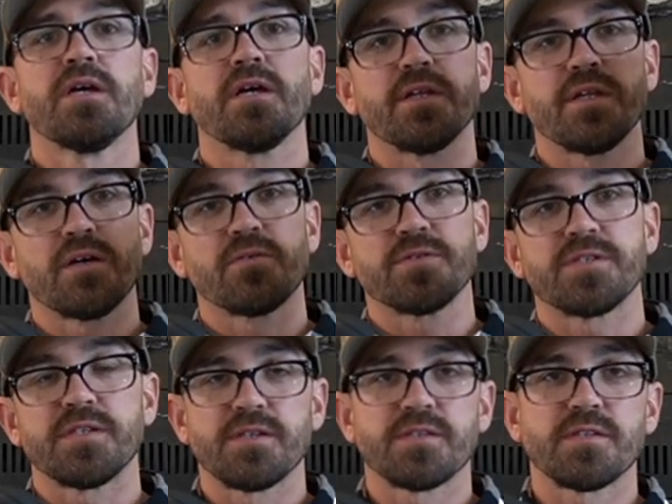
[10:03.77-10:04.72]
and now we're
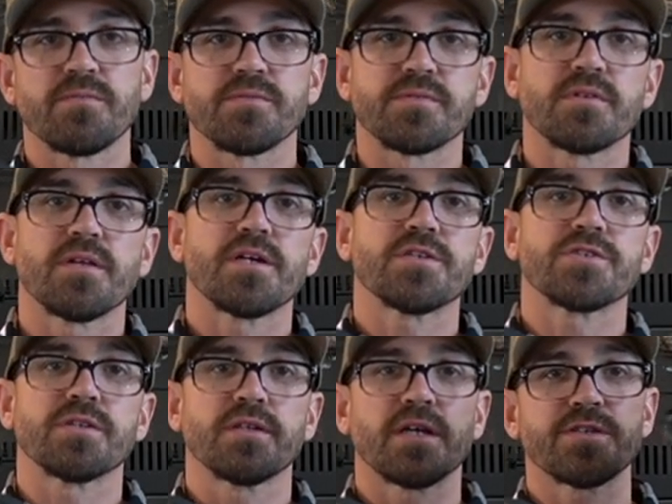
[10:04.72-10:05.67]
seeing some
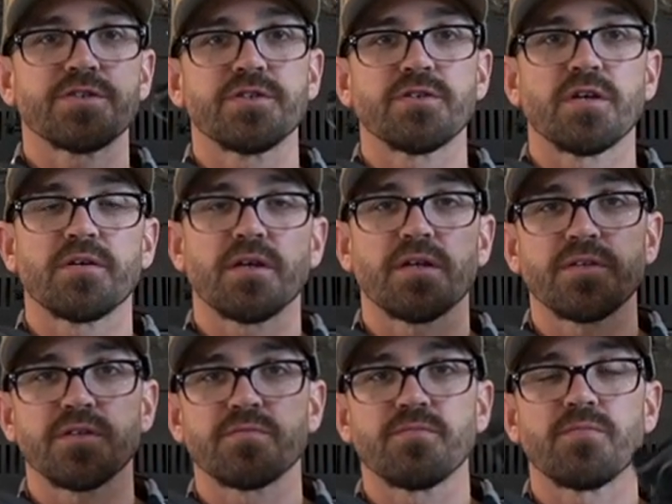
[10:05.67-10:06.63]
slush. And last year I got
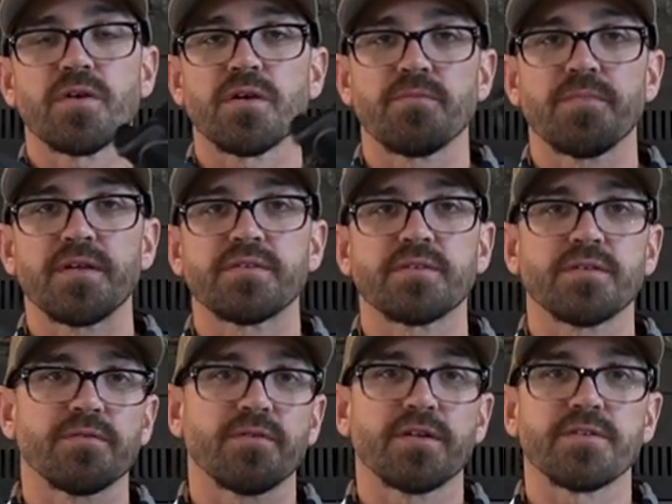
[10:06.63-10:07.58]
these
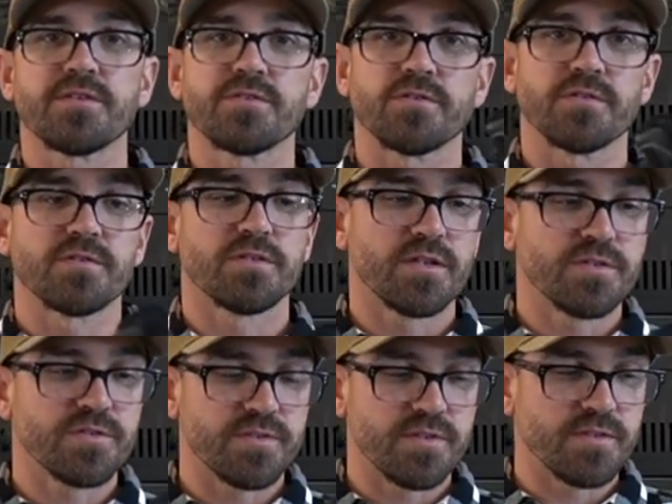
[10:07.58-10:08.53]
basically right at the start of
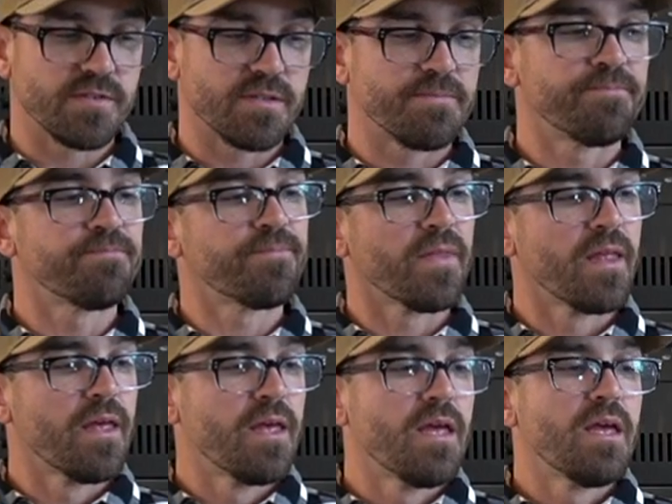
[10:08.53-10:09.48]
slush season.
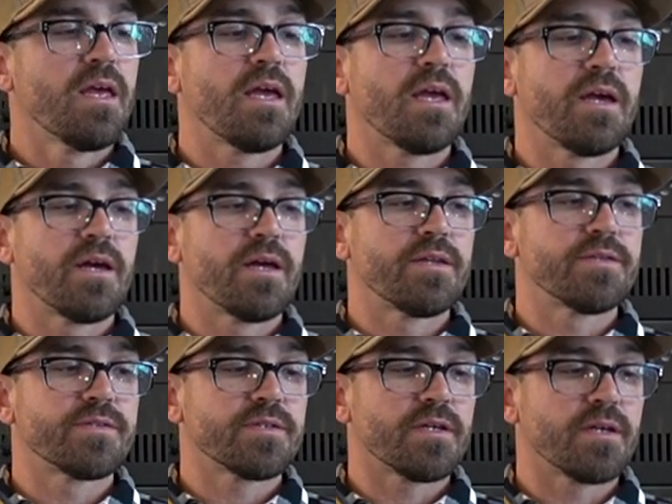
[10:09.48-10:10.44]

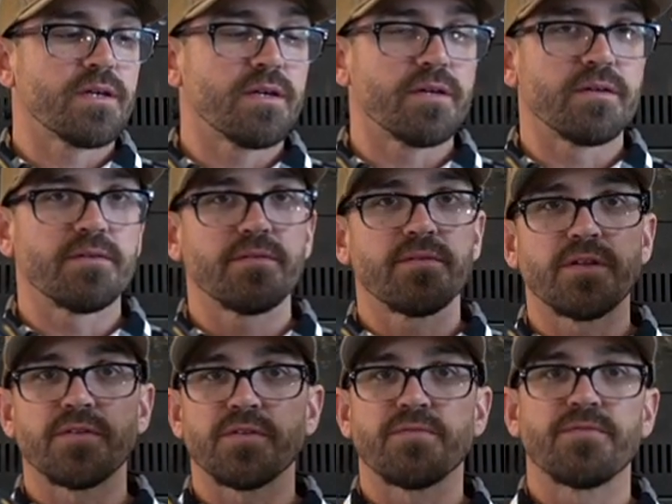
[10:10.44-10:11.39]
And,
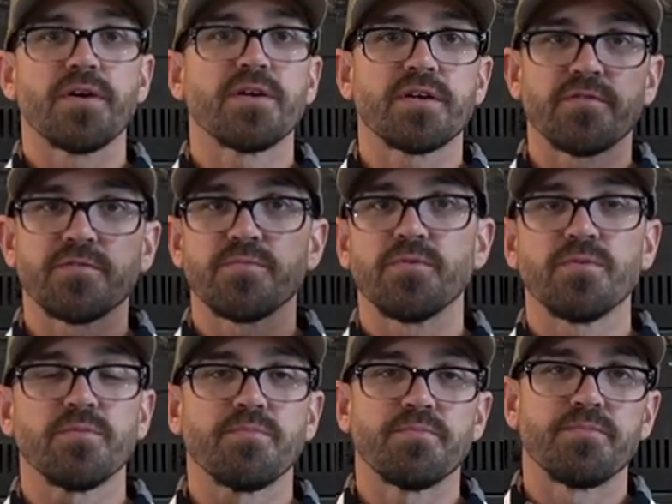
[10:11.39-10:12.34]
you know, they're very
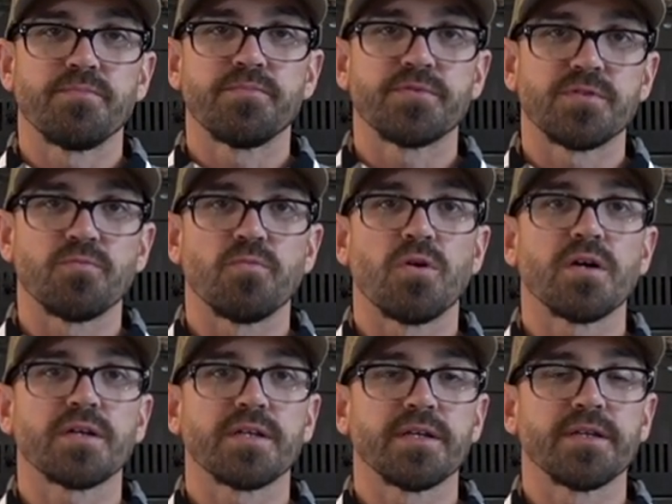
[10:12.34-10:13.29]
comfortable to
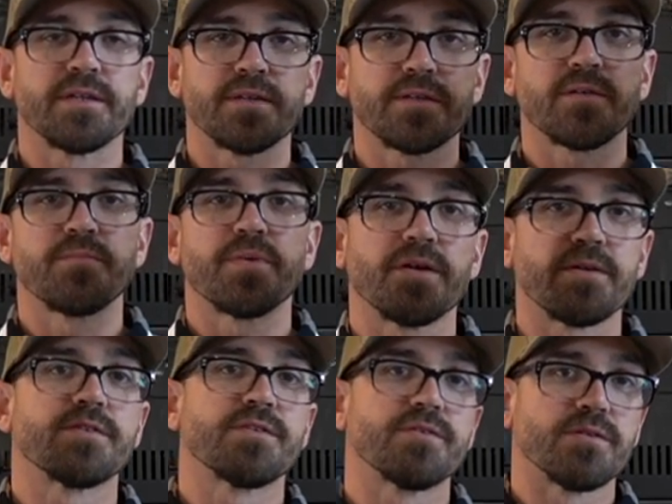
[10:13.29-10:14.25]
walk in
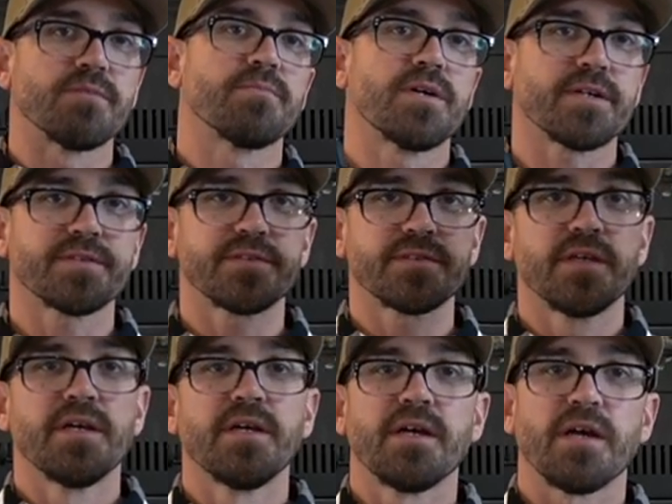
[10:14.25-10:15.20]
compared to the mucks.
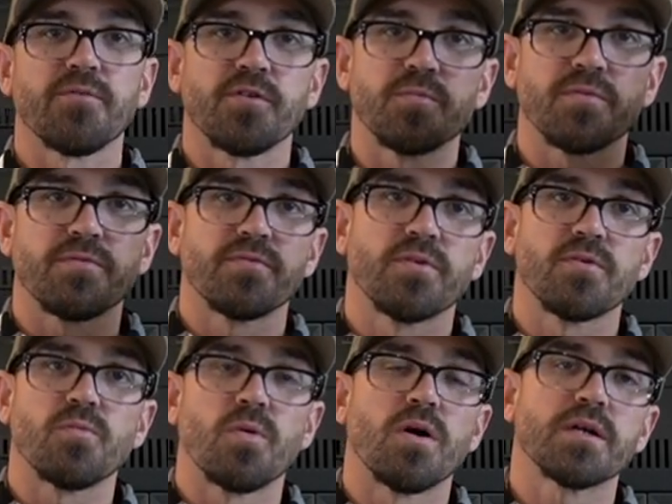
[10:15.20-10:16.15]
I really
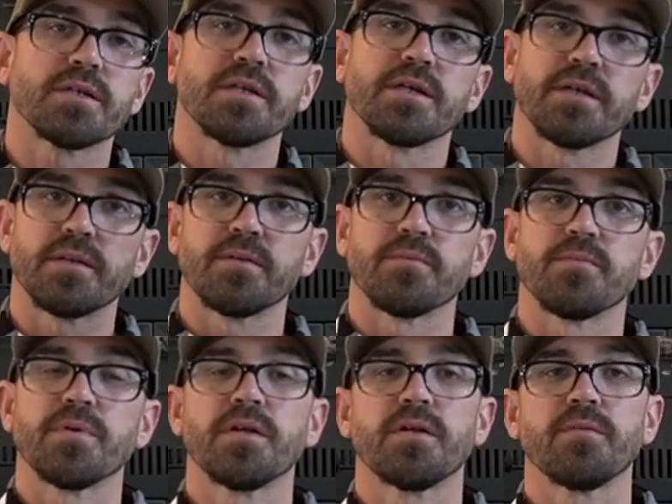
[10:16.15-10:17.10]
prefer walking
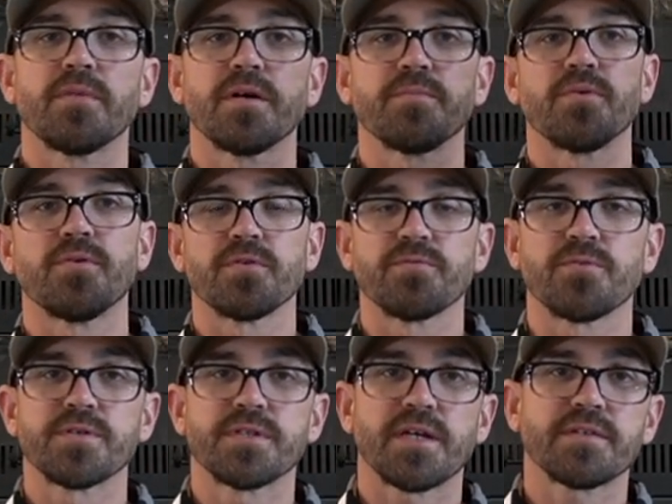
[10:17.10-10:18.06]
in my Polar
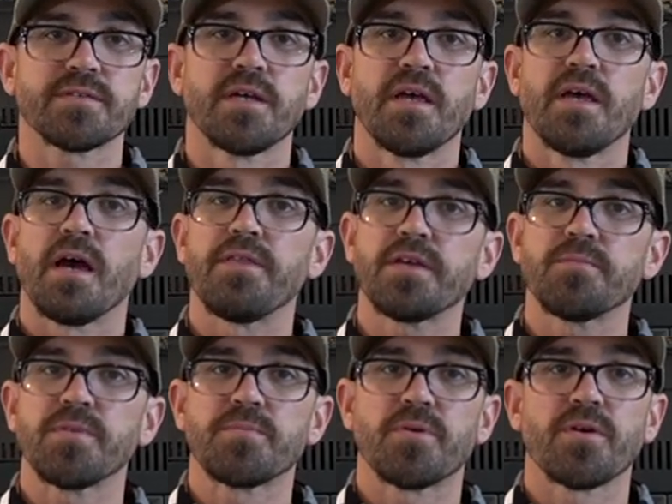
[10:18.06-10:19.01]
Vortex. I think a
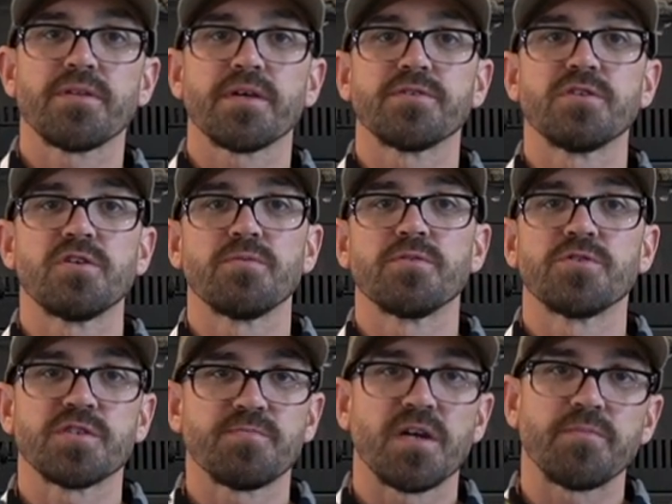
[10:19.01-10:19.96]
big part of that too
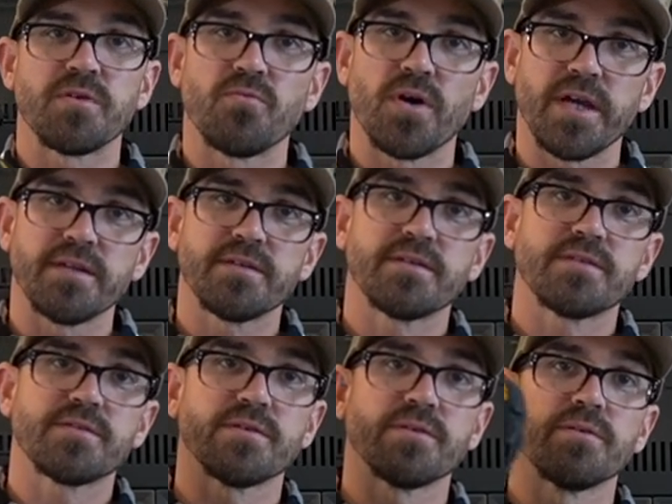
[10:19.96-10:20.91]
just might be weight.
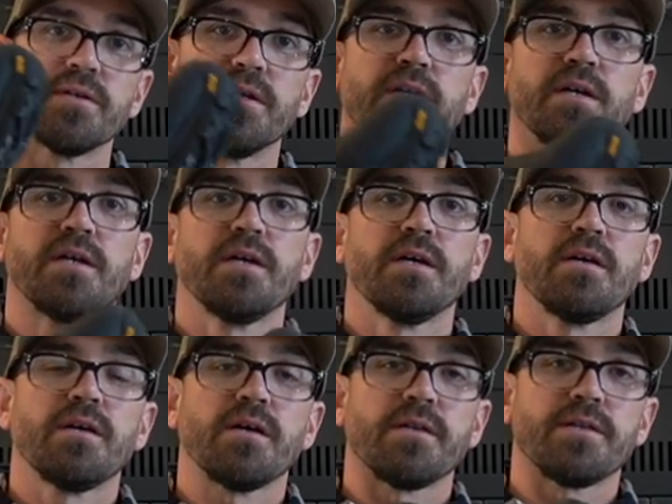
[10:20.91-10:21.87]
So
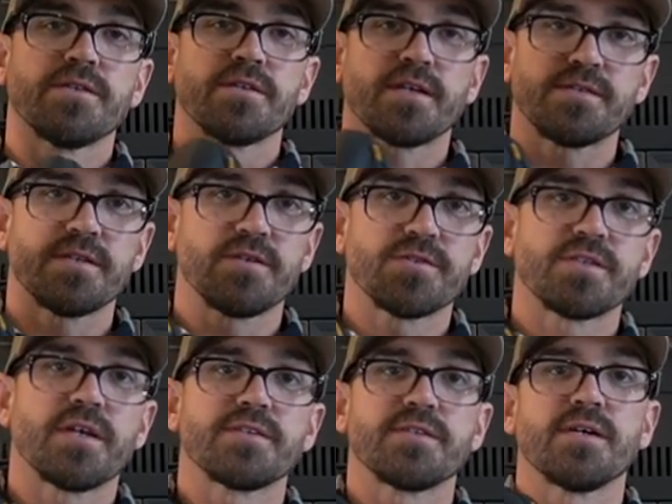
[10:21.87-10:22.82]
these, like I said, are
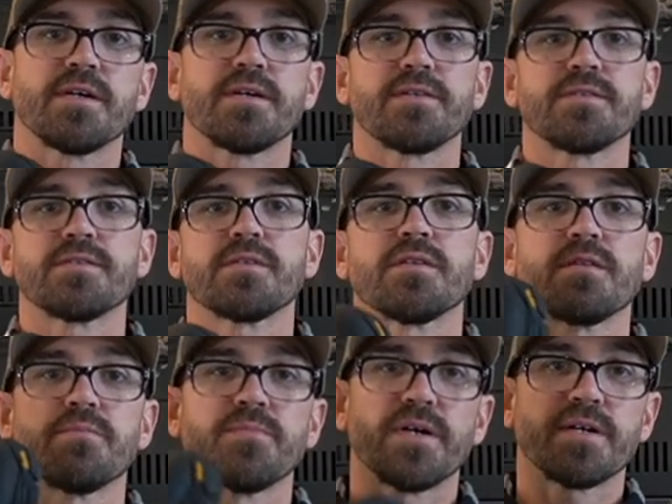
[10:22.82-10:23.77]
size 9s.
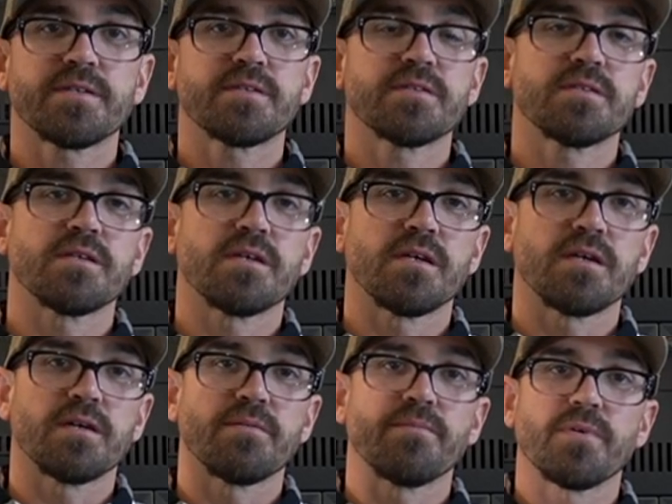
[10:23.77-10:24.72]
The mucks
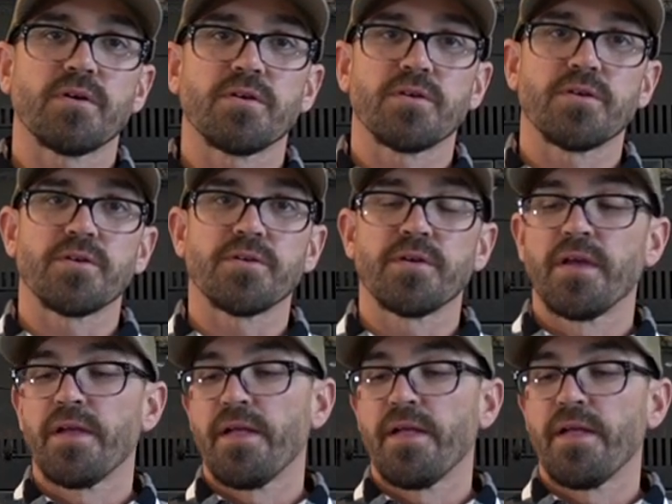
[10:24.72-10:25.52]
are